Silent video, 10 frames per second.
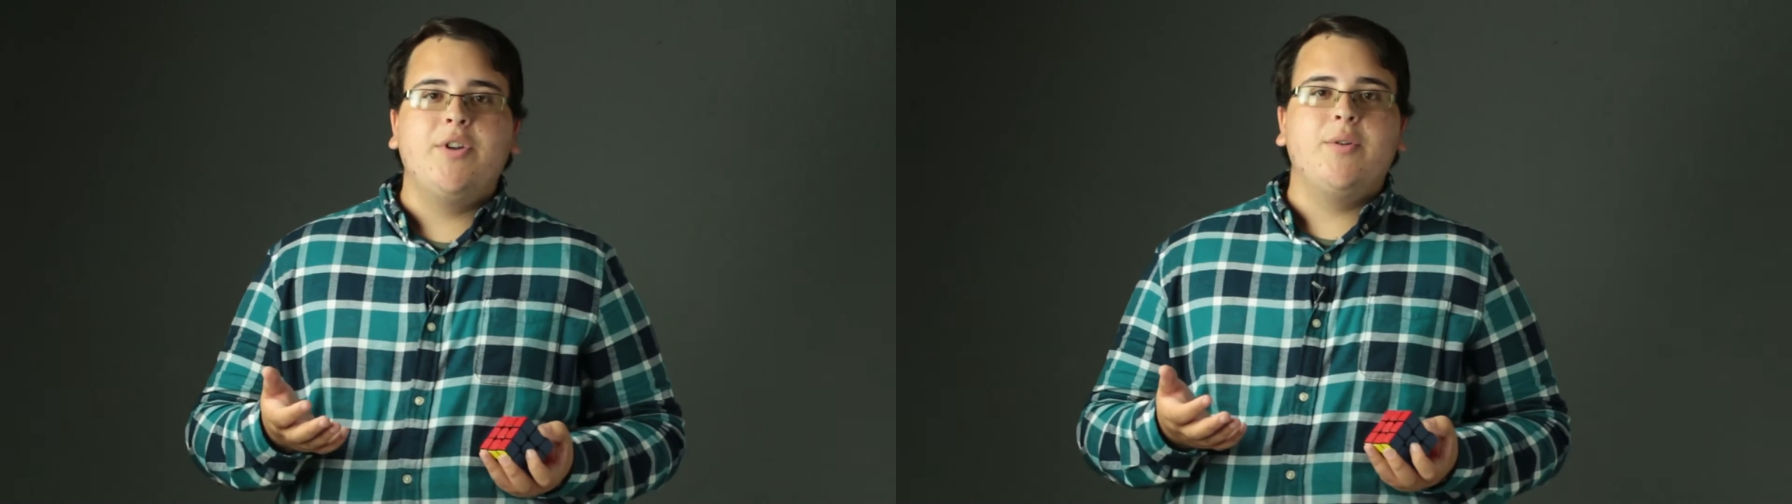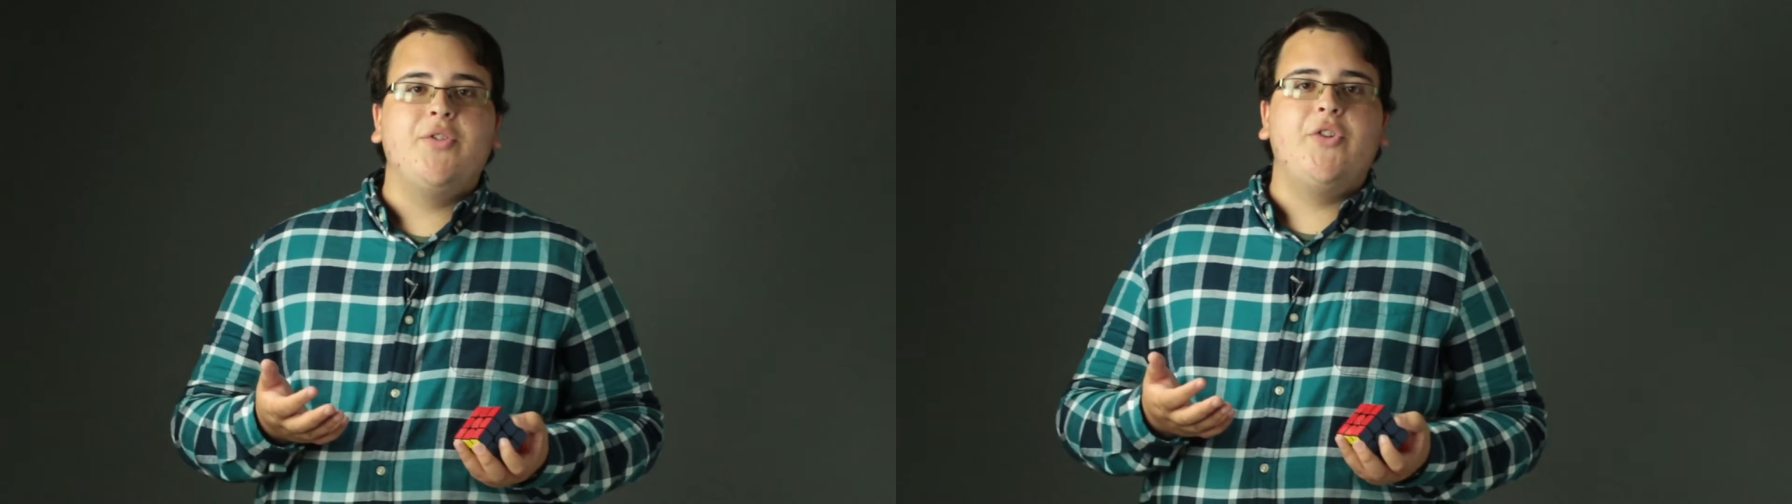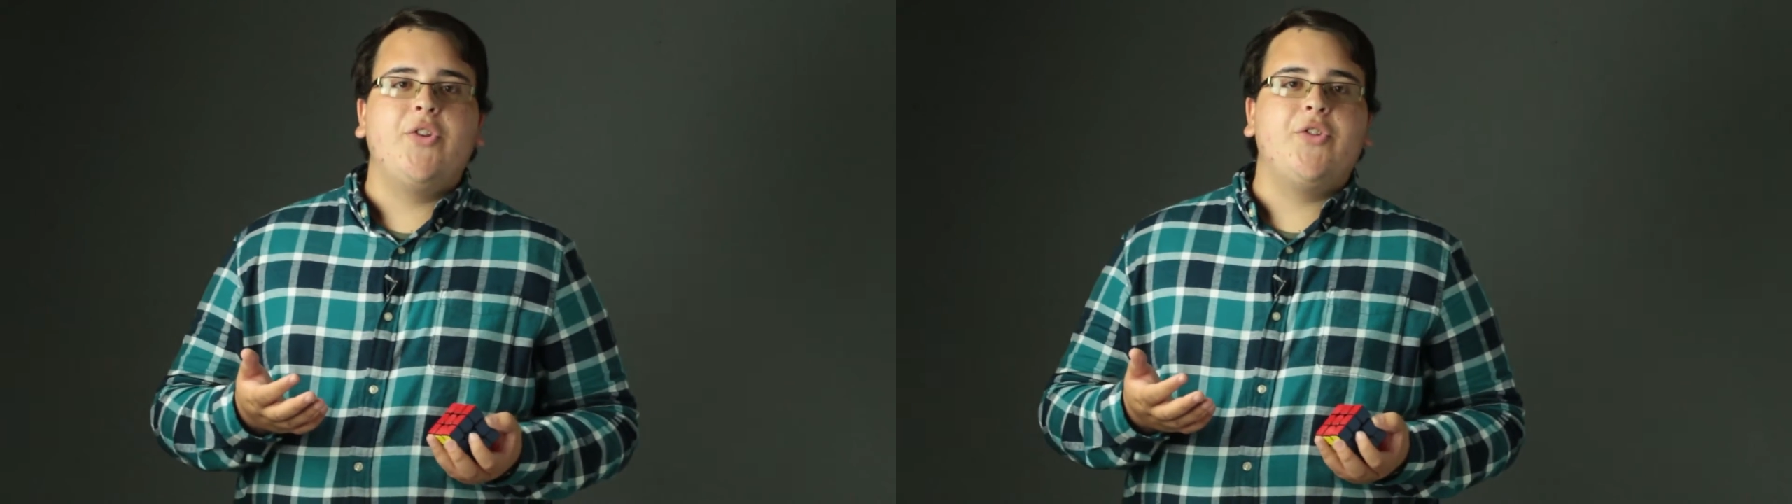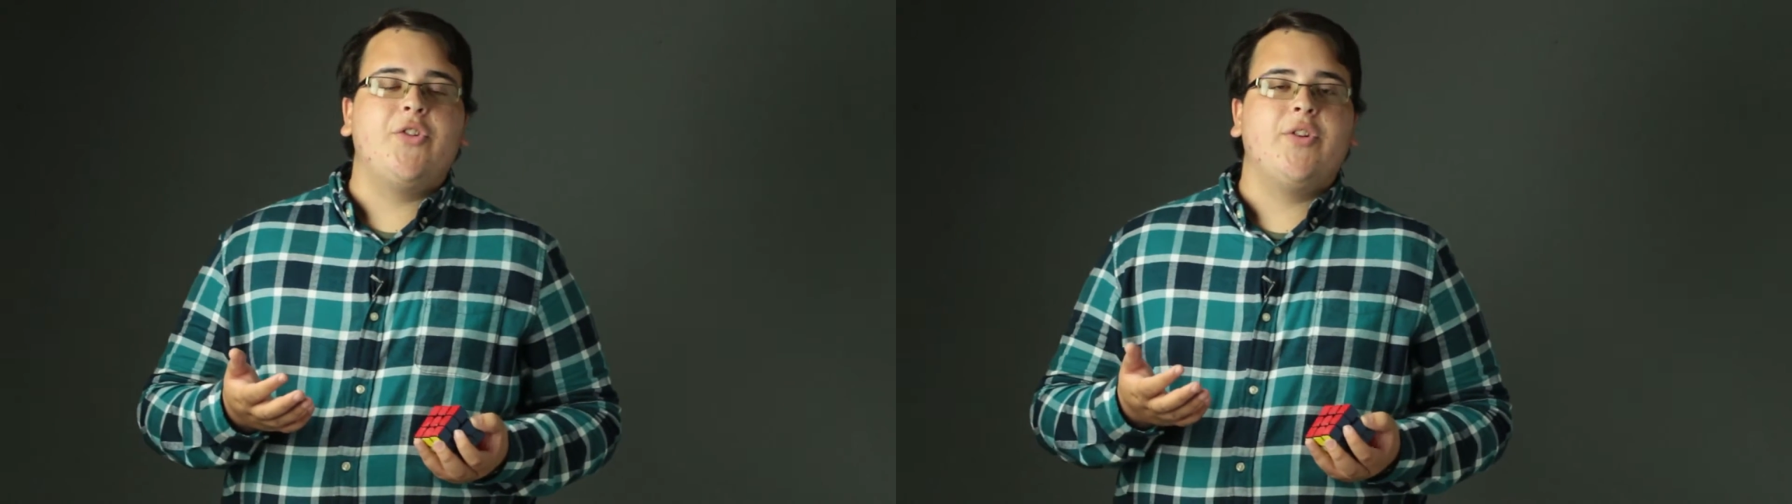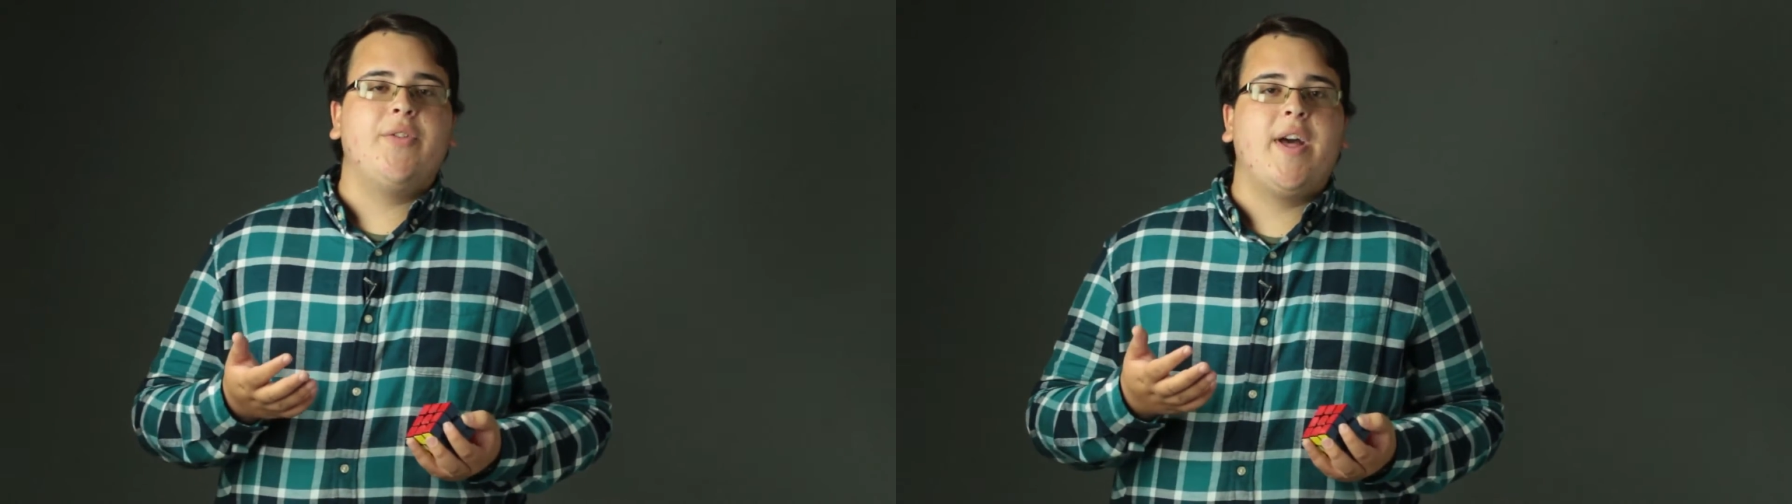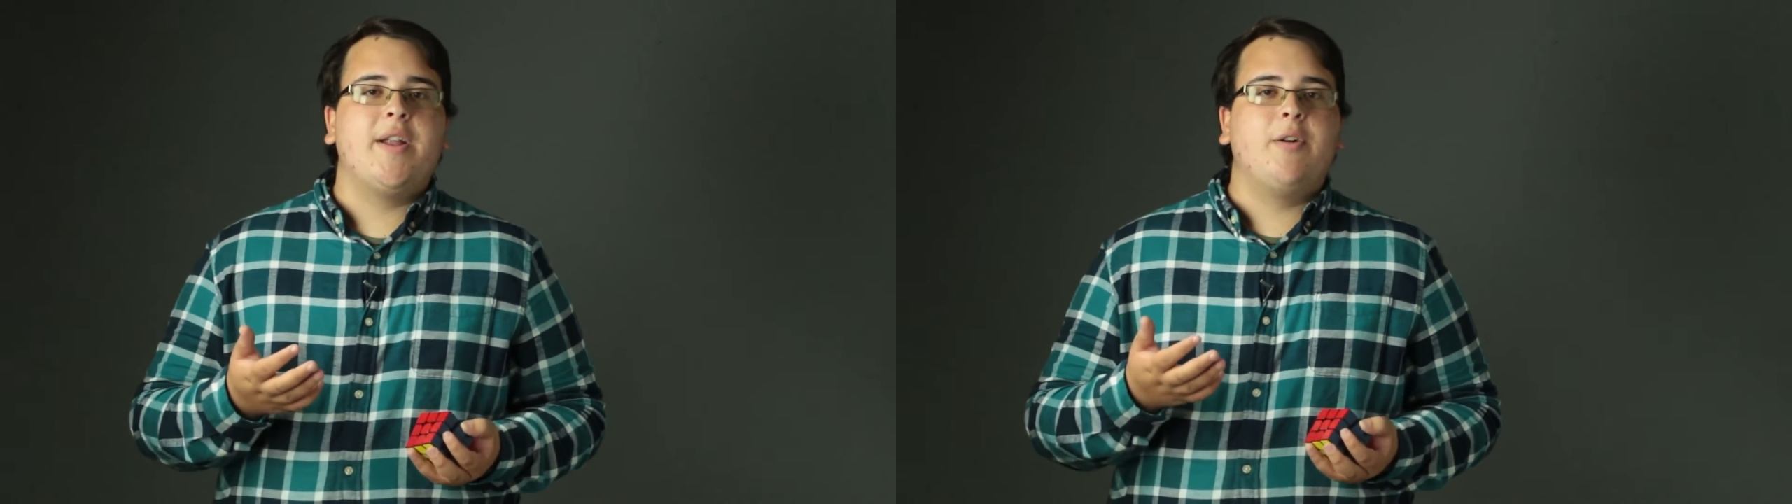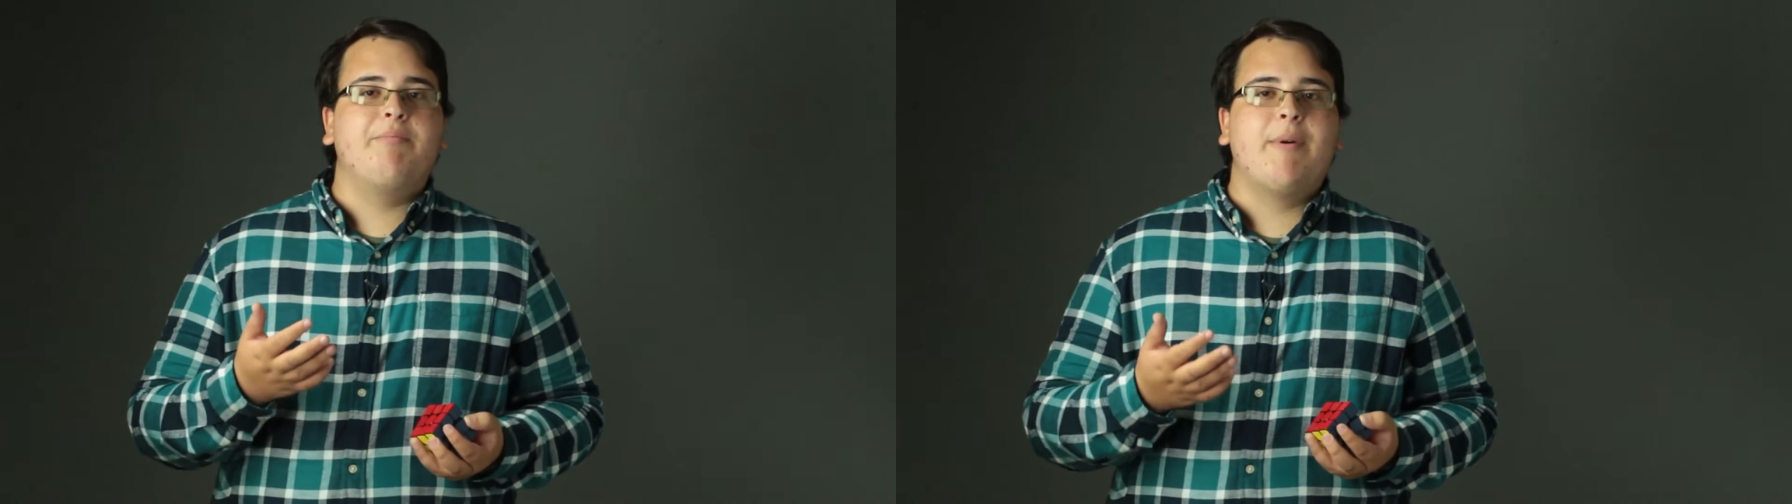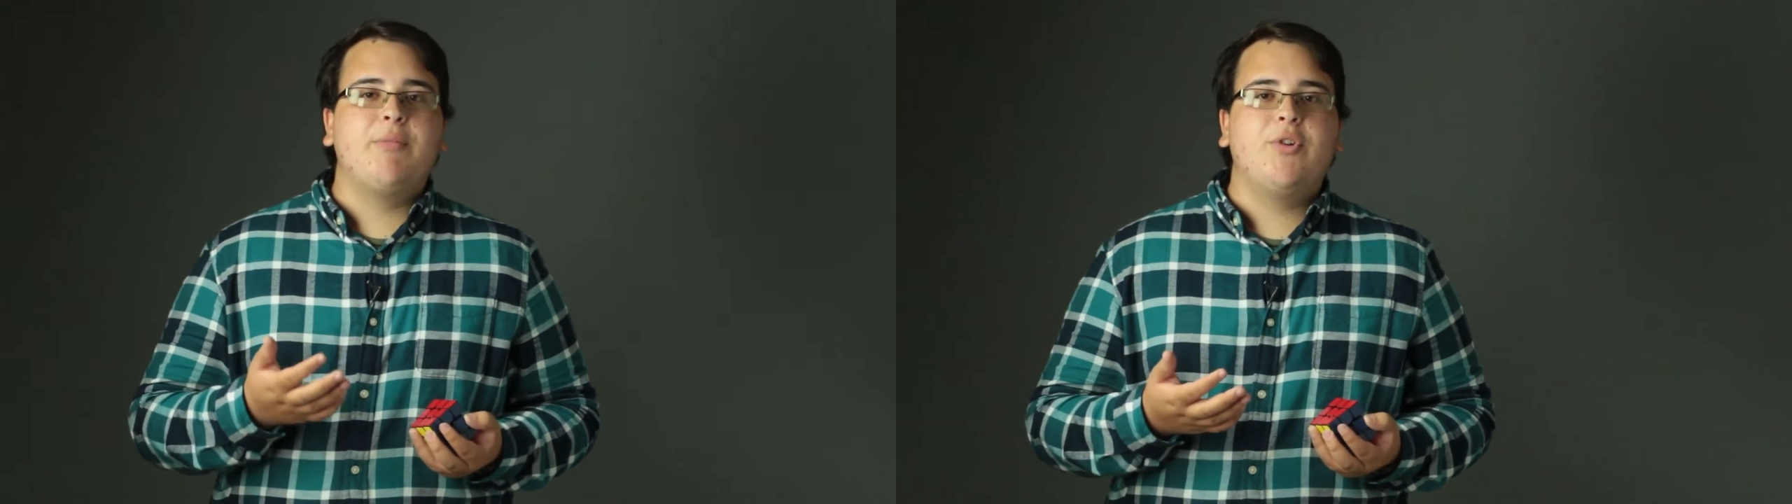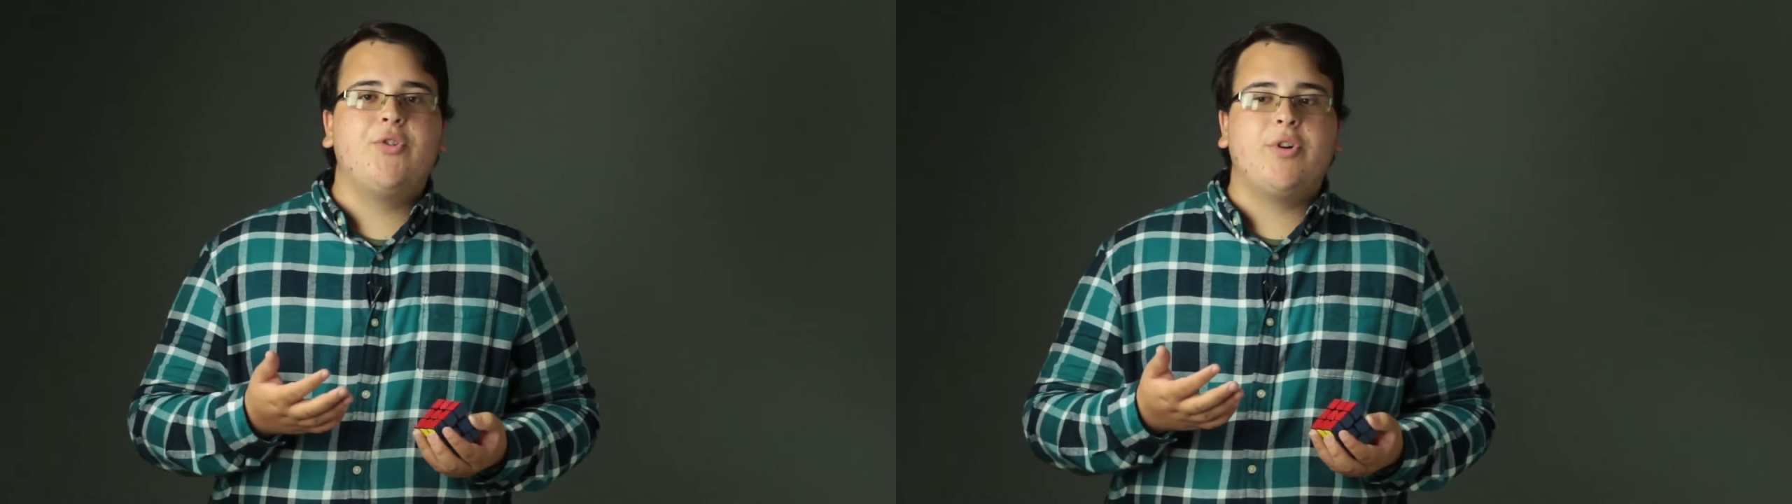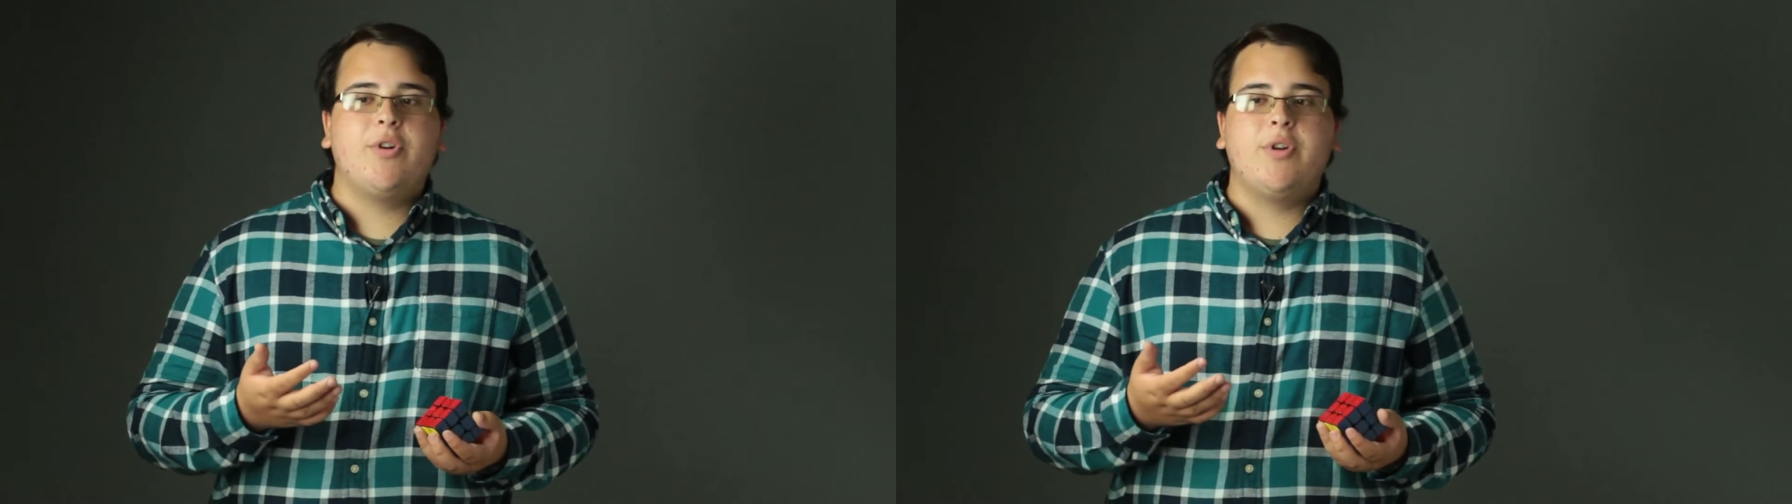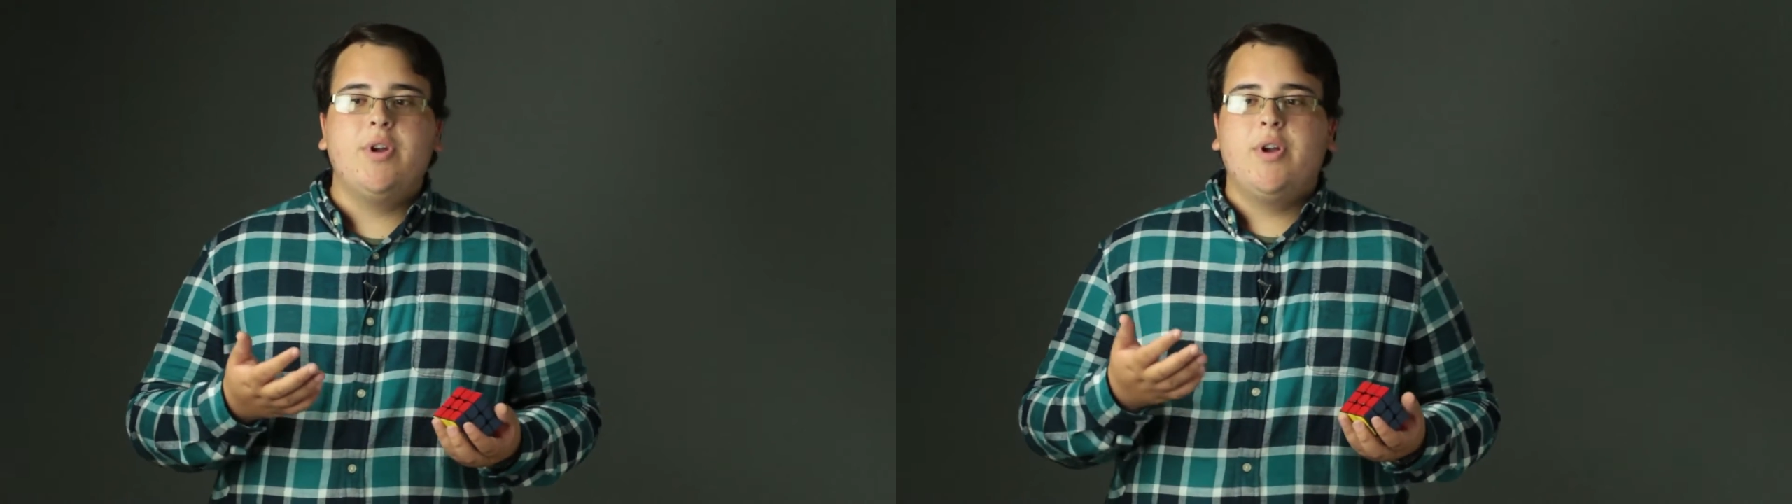who insists that members are